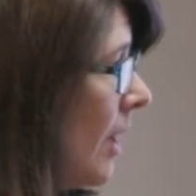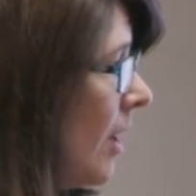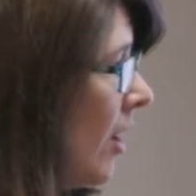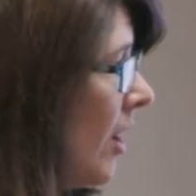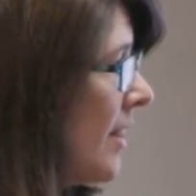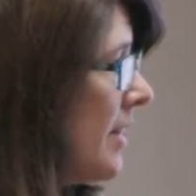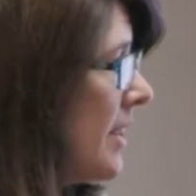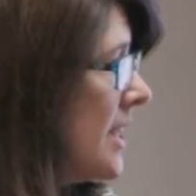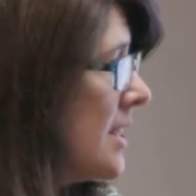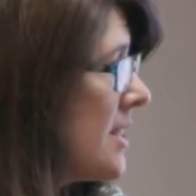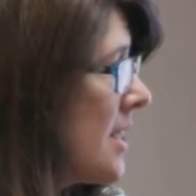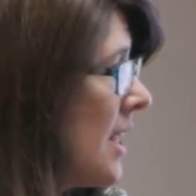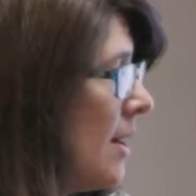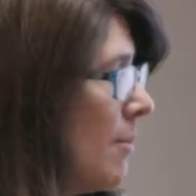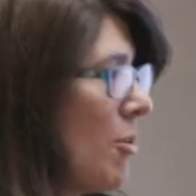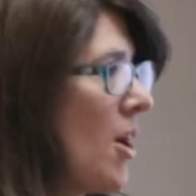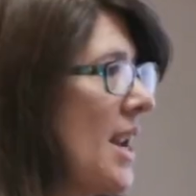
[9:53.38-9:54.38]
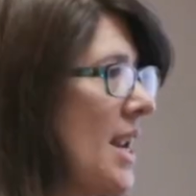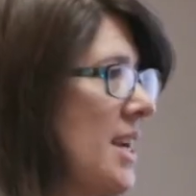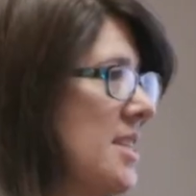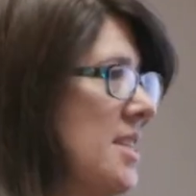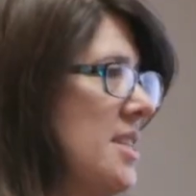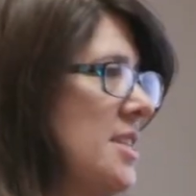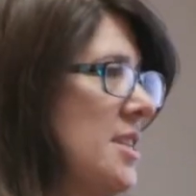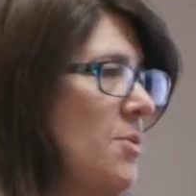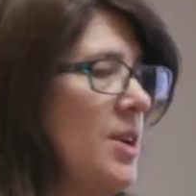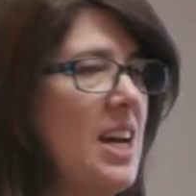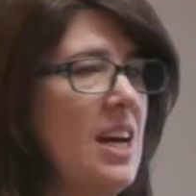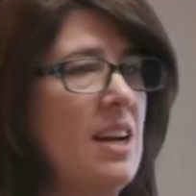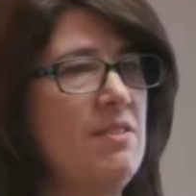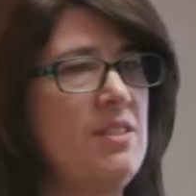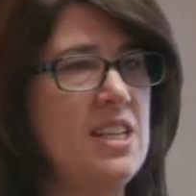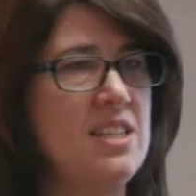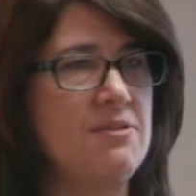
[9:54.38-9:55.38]
on these products, and so we
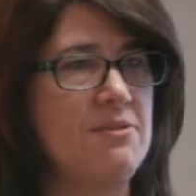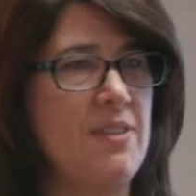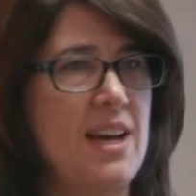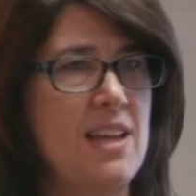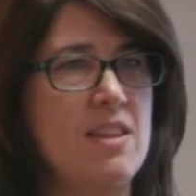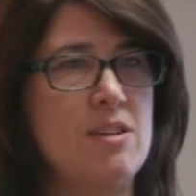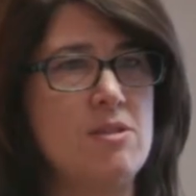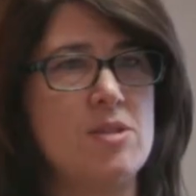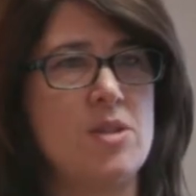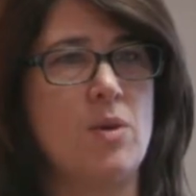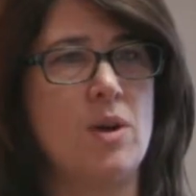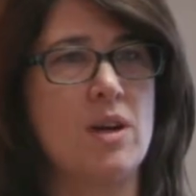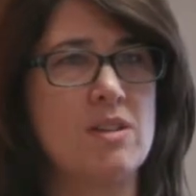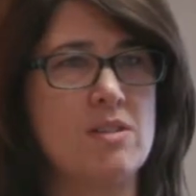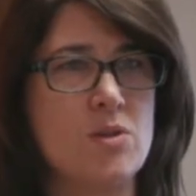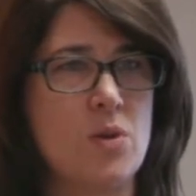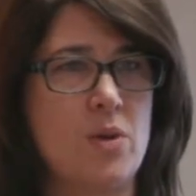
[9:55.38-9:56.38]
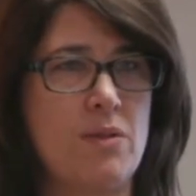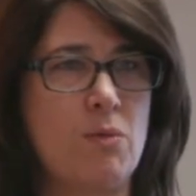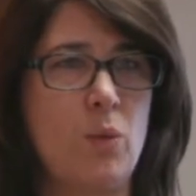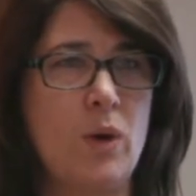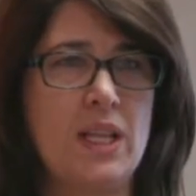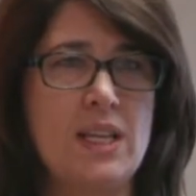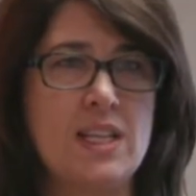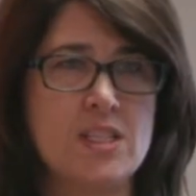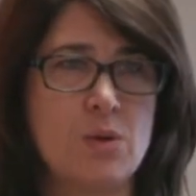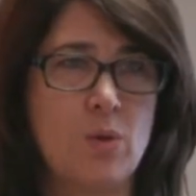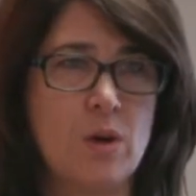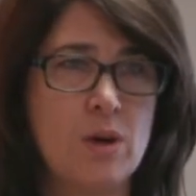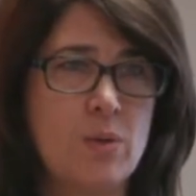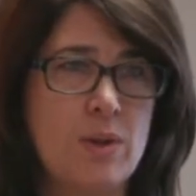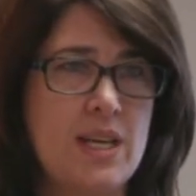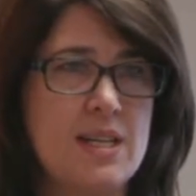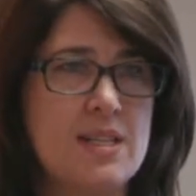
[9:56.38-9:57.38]
kind of need to find those who are sort of willing to
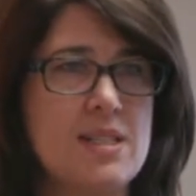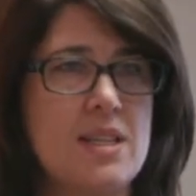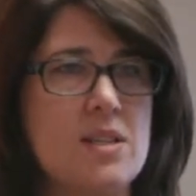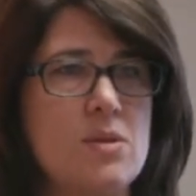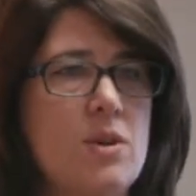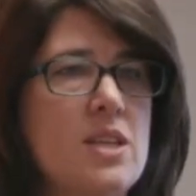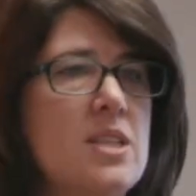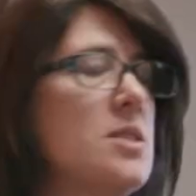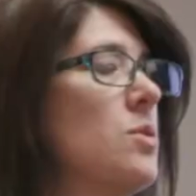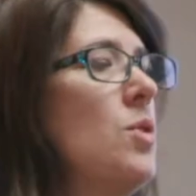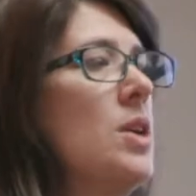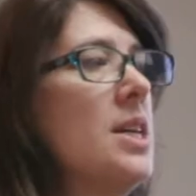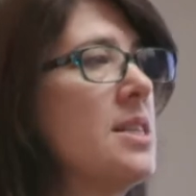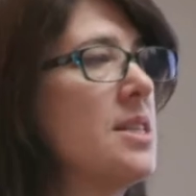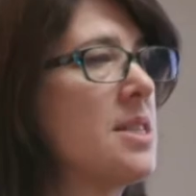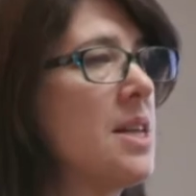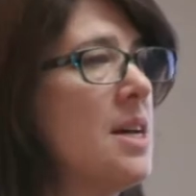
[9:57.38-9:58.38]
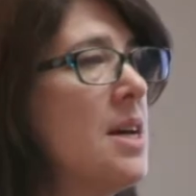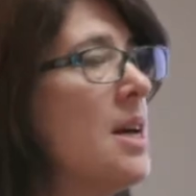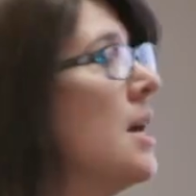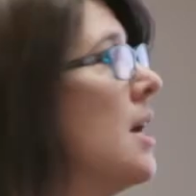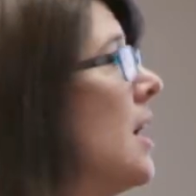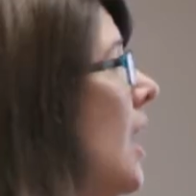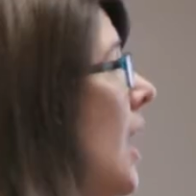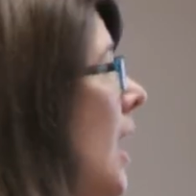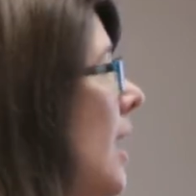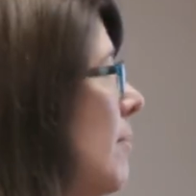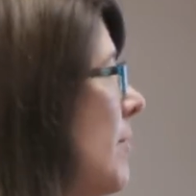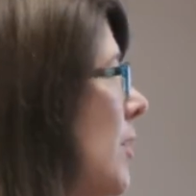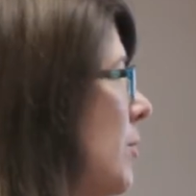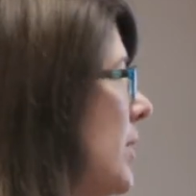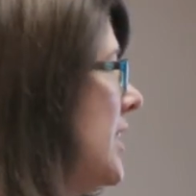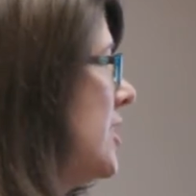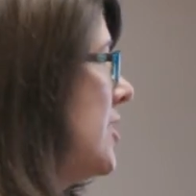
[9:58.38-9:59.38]
work with us, as well as the ones
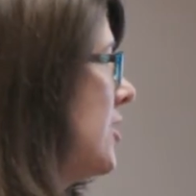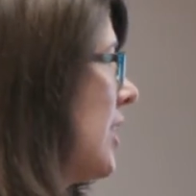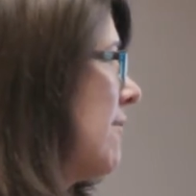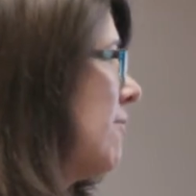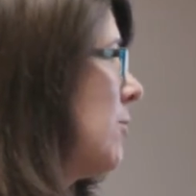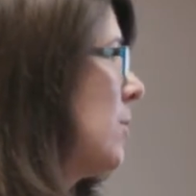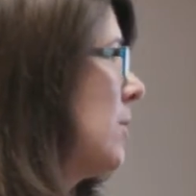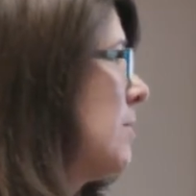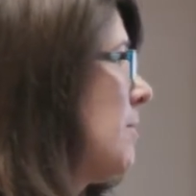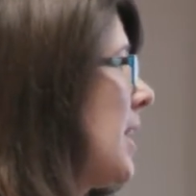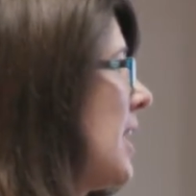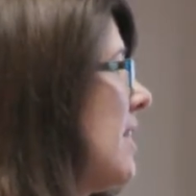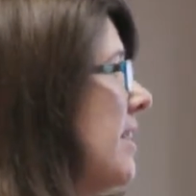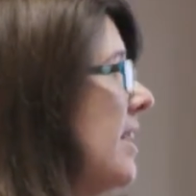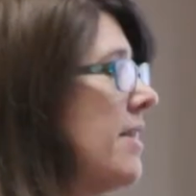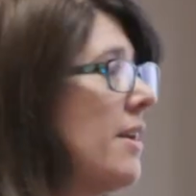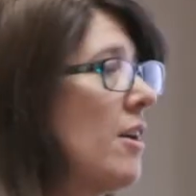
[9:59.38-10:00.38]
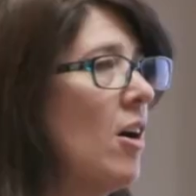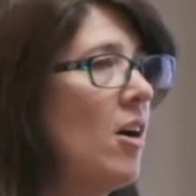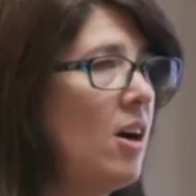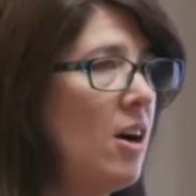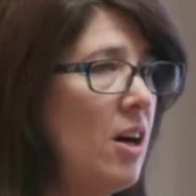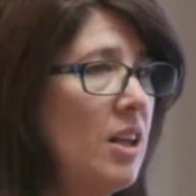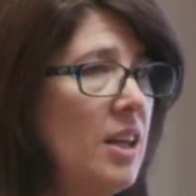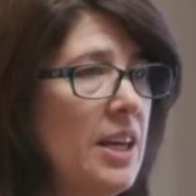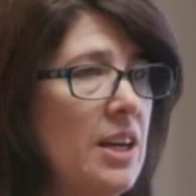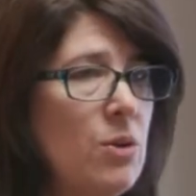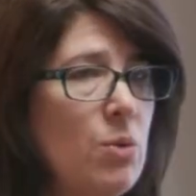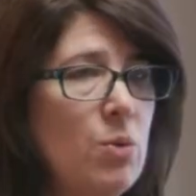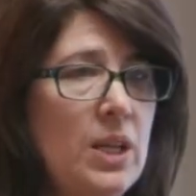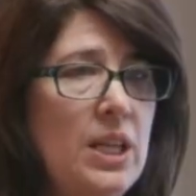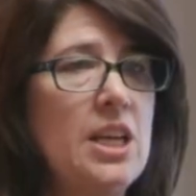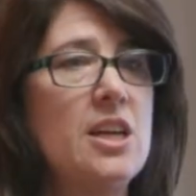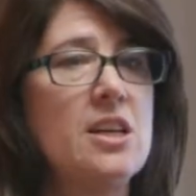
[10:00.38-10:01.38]
that we need to drive forward. But I think they're all in a
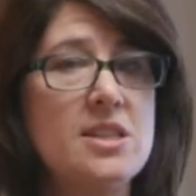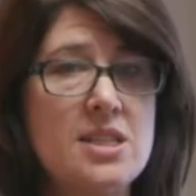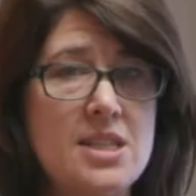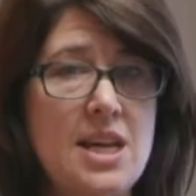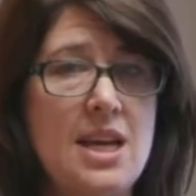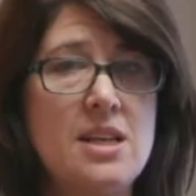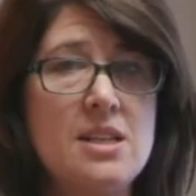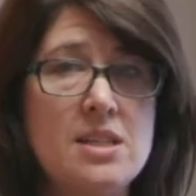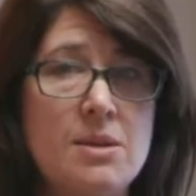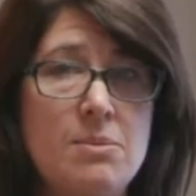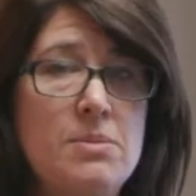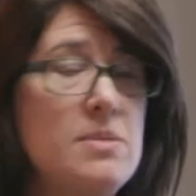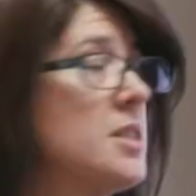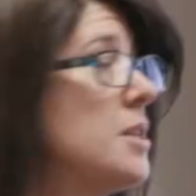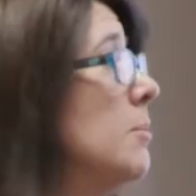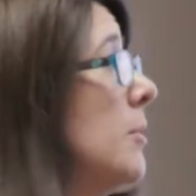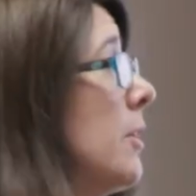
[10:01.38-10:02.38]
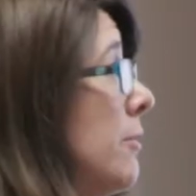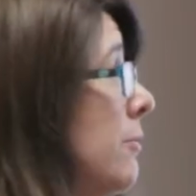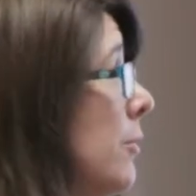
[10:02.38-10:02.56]
really good state to move